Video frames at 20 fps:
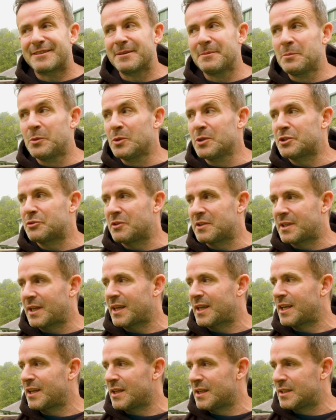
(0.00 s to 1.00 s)
The most
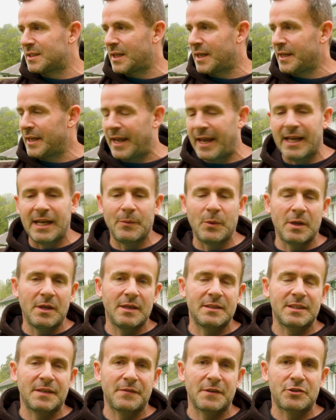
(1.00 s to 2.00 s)
ridiculous thing anyone
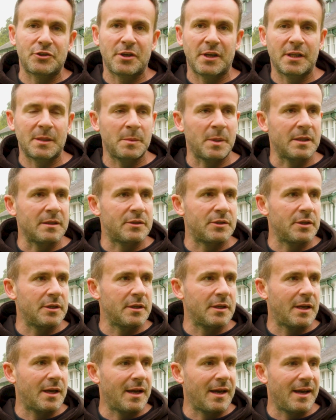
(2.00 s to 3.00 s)
has ever tricked me
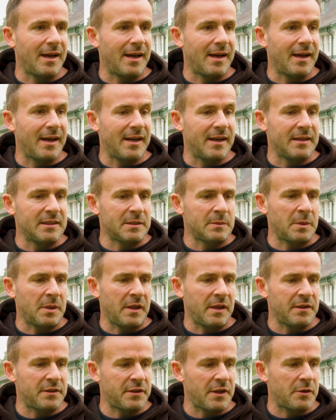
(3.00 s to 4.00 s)
into uh, is
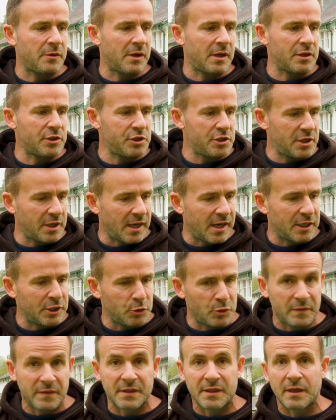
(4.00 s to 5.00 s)
without a
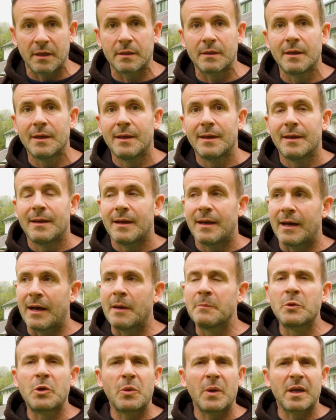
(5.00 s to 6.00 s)
shadow of a doubt.
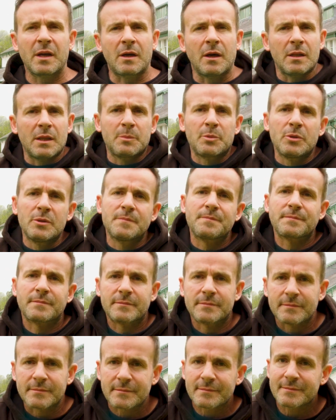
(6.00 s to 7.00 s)
I'm quite gullible,
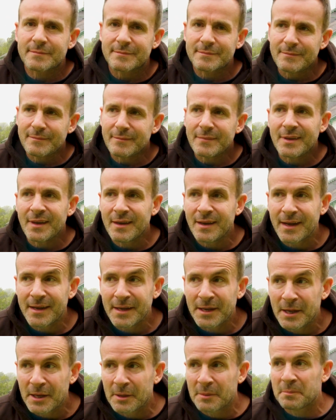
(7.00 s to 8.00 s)

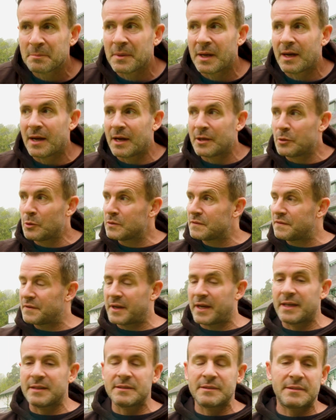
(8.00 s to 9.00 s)
and uh, my, an old
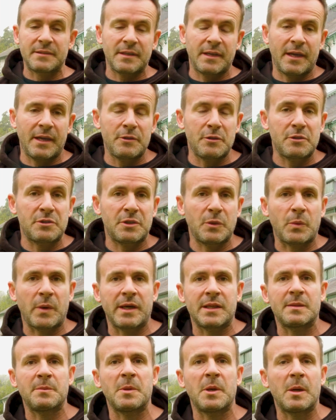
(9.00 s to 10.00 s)
friend uh, used to
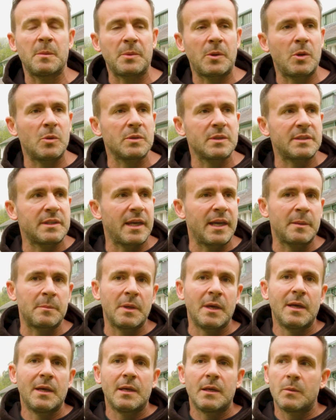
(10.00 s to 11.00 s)
wind me up all the time.
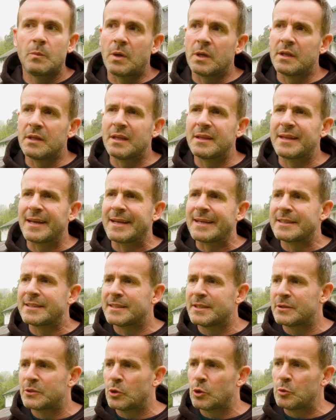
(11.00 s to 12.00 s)
One of the
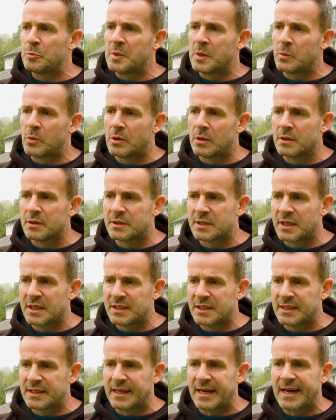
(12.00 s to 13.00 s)
things he told me was, he
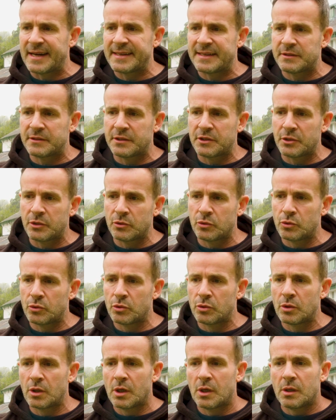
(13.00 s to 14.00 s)
said, Gary, do you
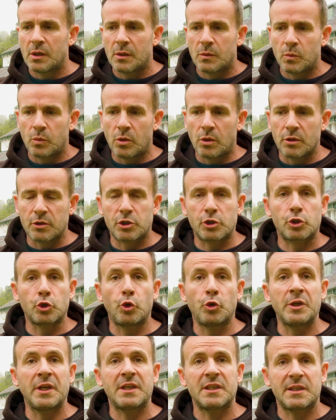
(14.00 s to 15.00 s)
know what
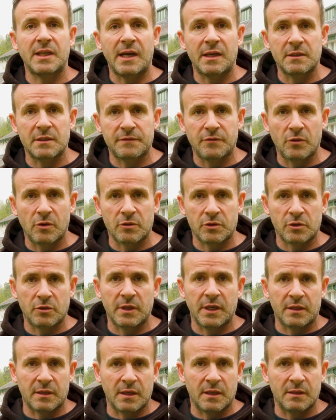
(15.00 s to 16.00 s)
Sony stands for? So
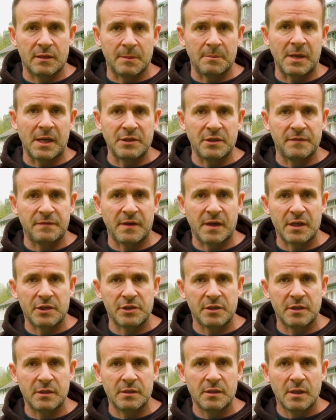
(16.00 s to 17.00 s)
like the, the
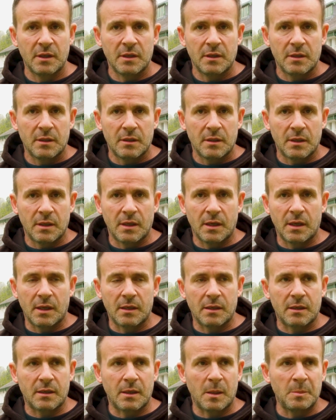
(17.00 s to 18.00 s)
manufacturing
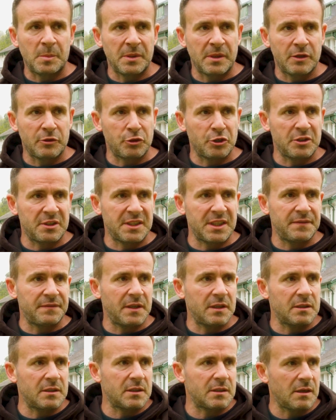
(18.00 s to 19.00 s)
uh, company that do
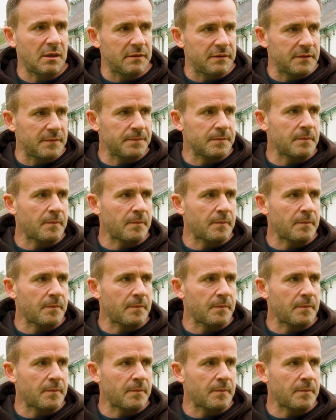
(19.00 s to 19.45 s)
TVs and stuff.